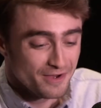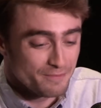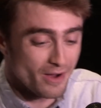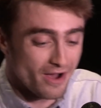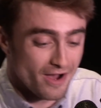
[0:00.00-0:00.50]

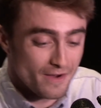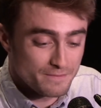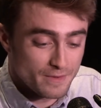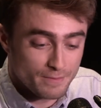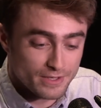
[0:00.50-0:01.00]

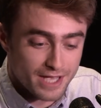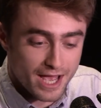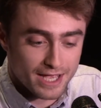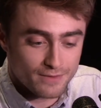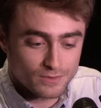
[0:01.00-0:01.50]
But
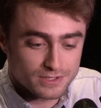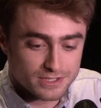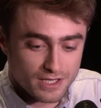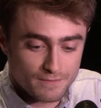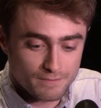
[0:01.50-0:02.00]
yeah, it was.